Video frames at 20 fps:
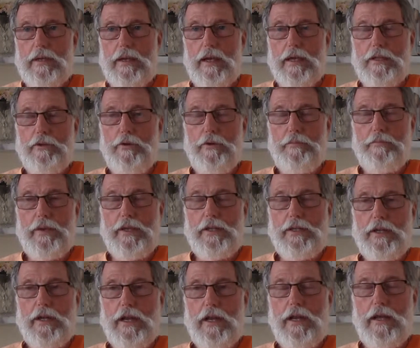and you
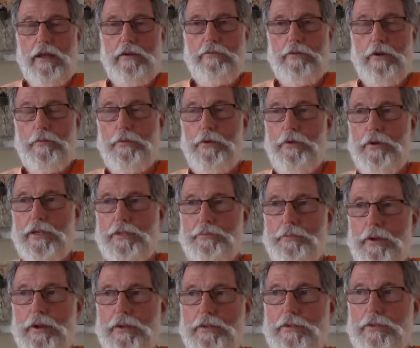immediately, from your
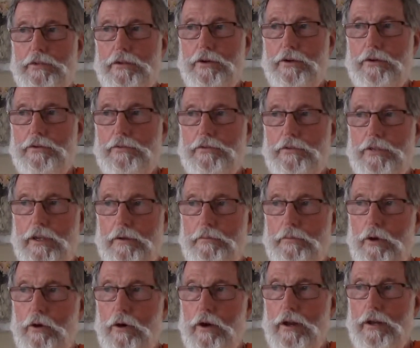experience, know some
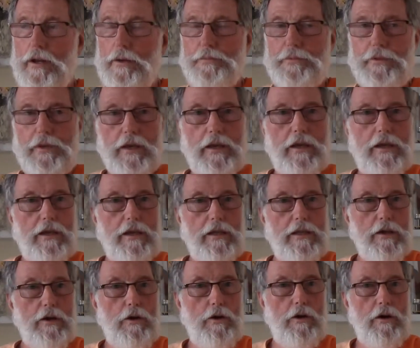coiled up thing in
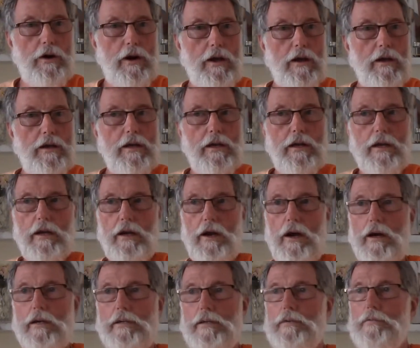the corner in a
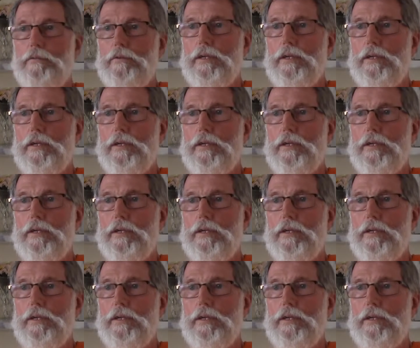garden